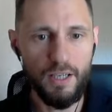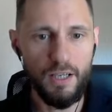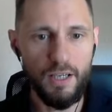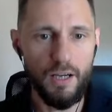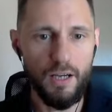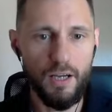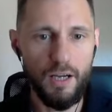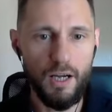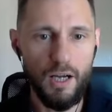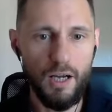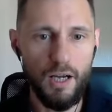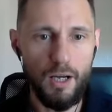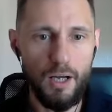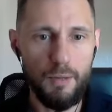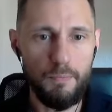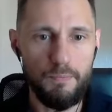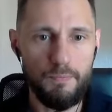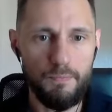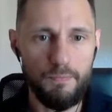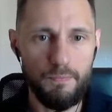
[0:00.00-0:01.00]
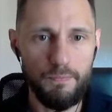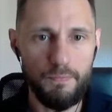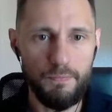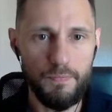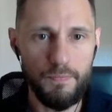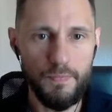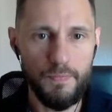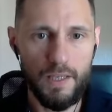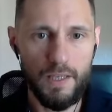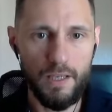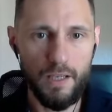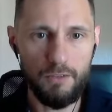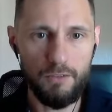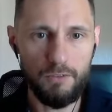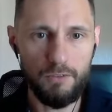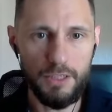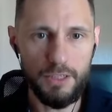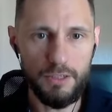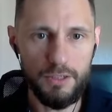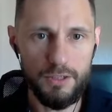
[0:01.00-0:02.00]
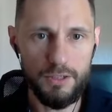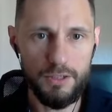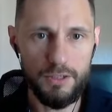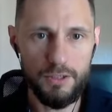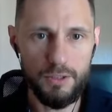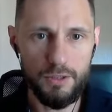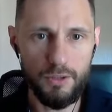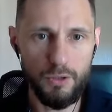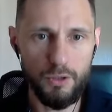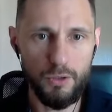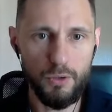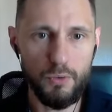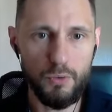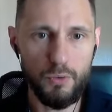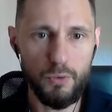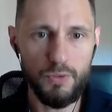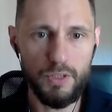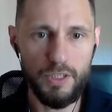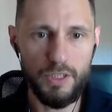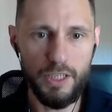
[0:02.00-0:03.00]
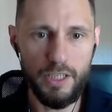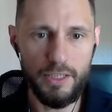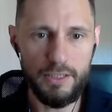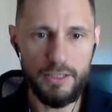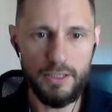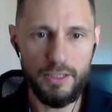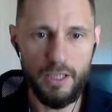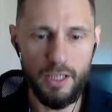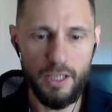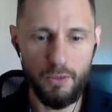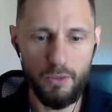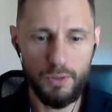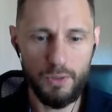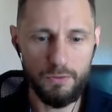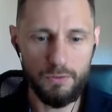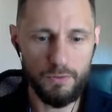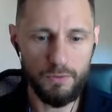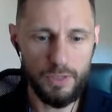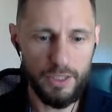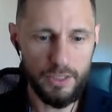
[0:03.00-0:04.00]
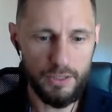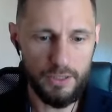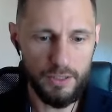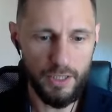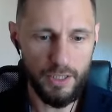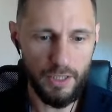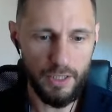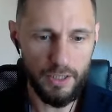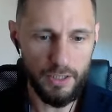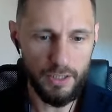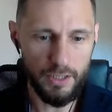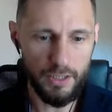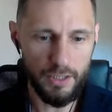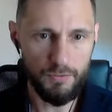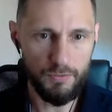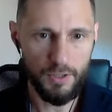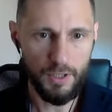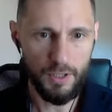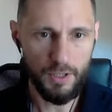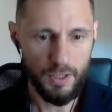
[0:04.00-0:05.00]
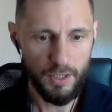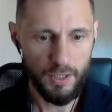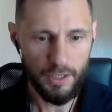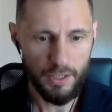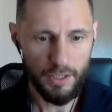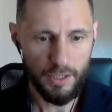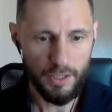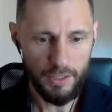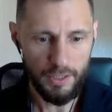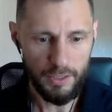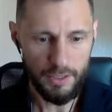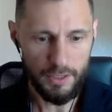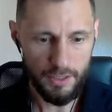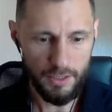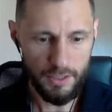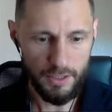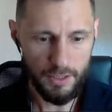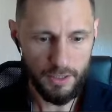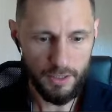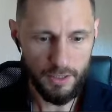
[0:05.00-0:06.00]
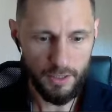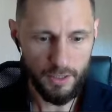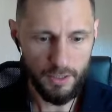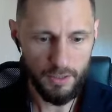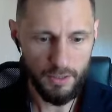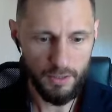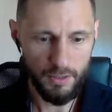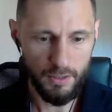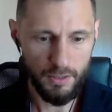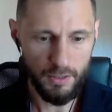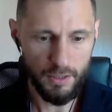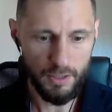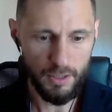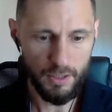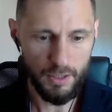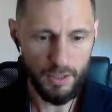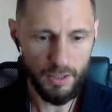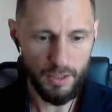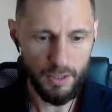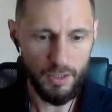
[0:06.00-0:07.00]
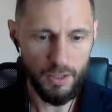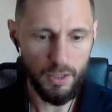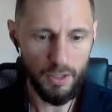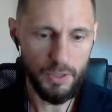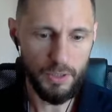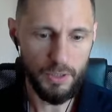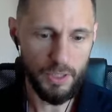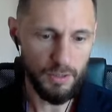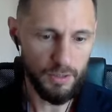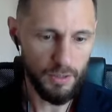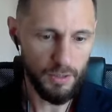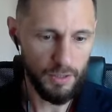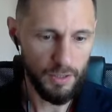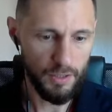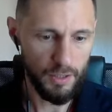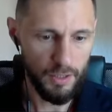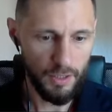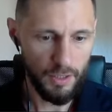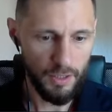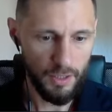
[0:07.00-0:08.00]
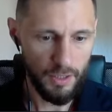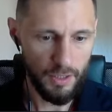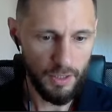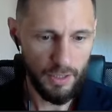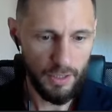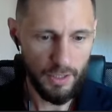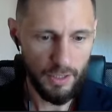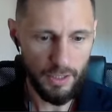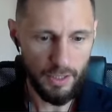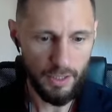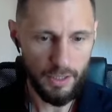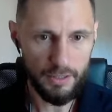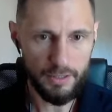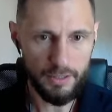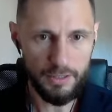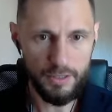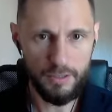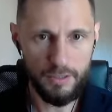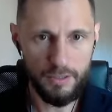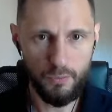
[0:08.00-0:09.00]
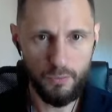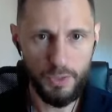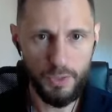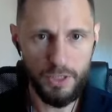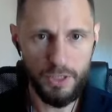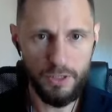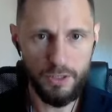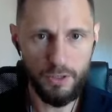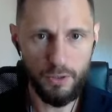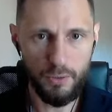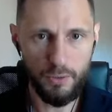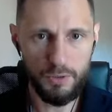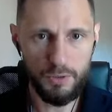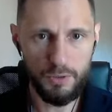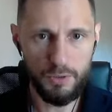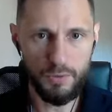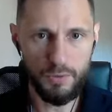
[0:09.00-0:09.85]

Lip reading: All right, so that's our rate negative, and I think okay, and we go to